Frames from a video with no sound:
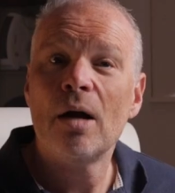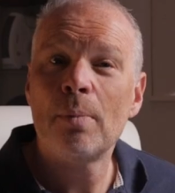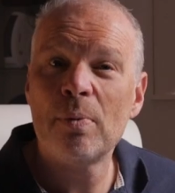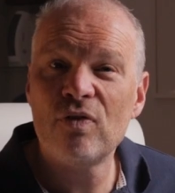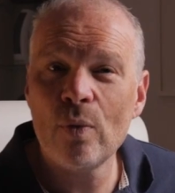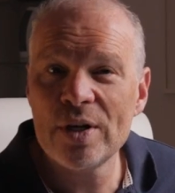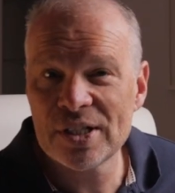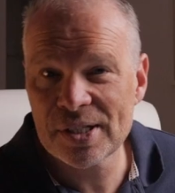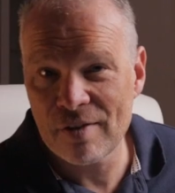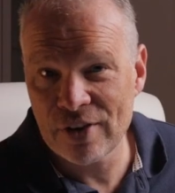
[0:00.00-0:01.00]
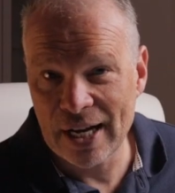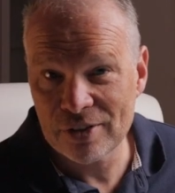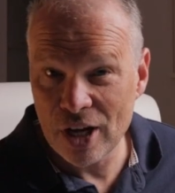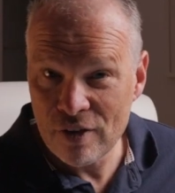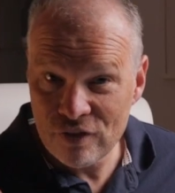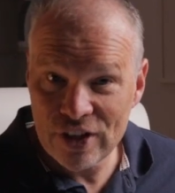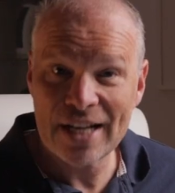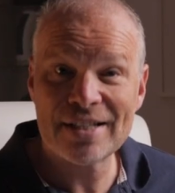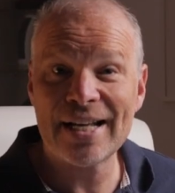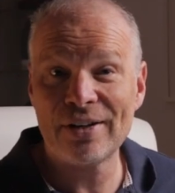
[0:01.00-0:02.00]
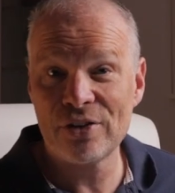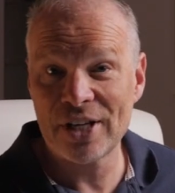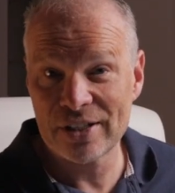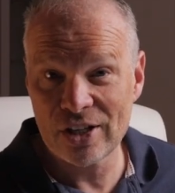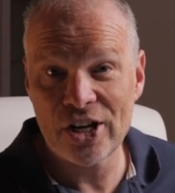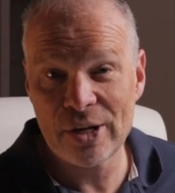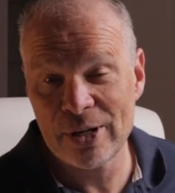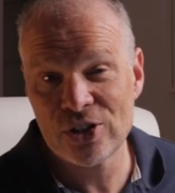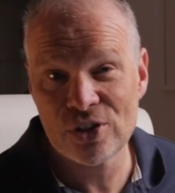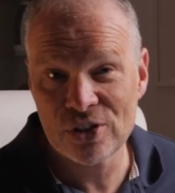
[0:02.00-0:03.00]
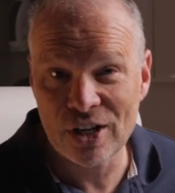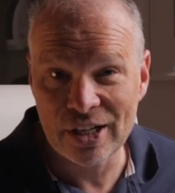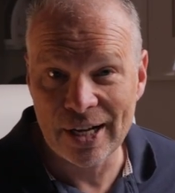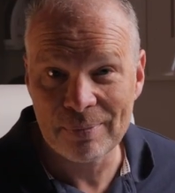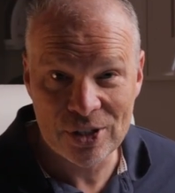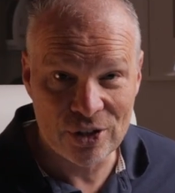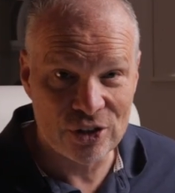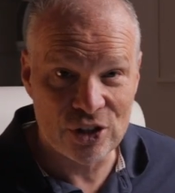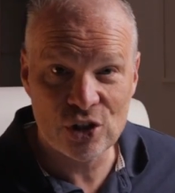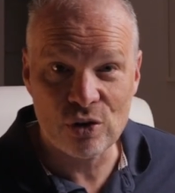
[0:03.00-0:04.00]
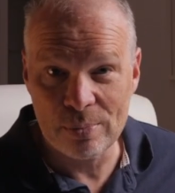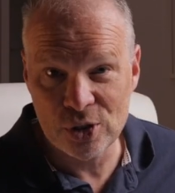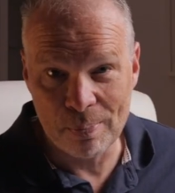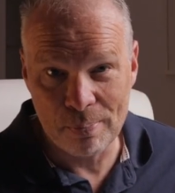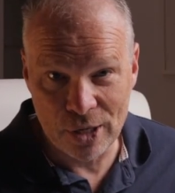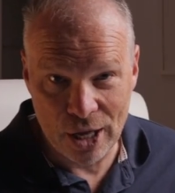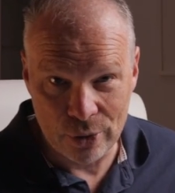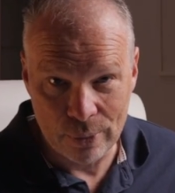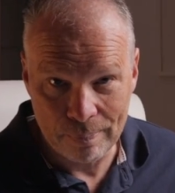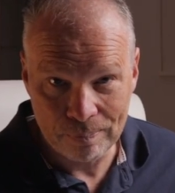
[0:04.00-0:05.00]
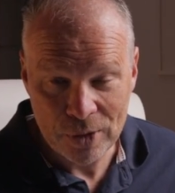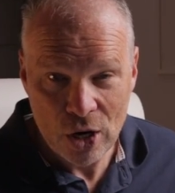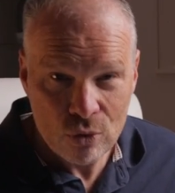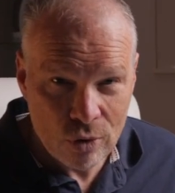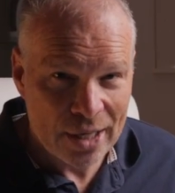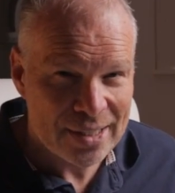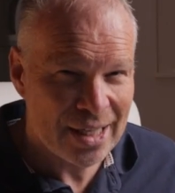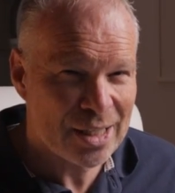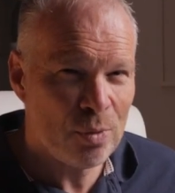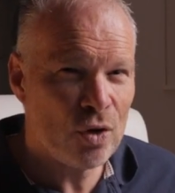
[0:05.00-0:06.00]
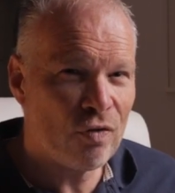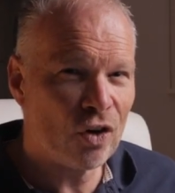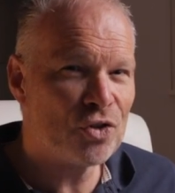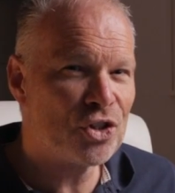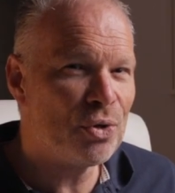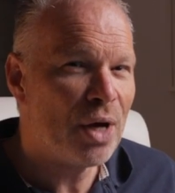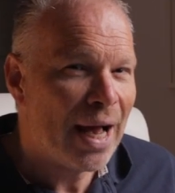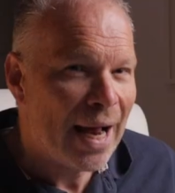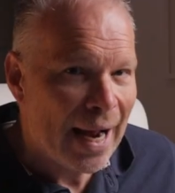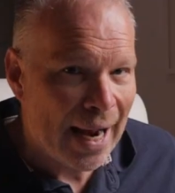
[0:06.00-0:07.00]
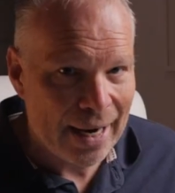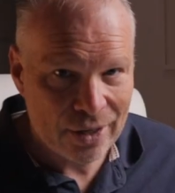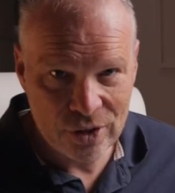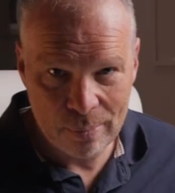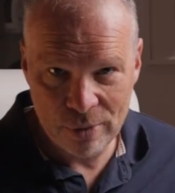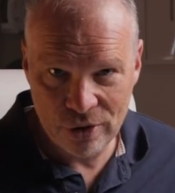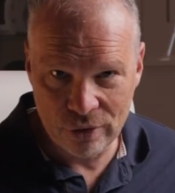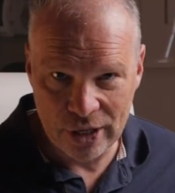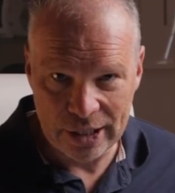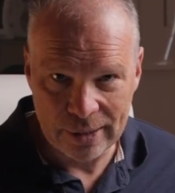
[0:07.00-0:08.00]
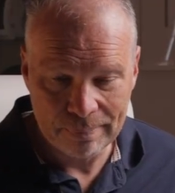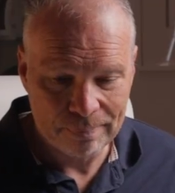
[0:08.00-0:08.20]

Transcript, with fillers: But before we discover that, don't forget to download that guide I mentioned earlier. It's in the description below. Right, so let's move on to hack number three.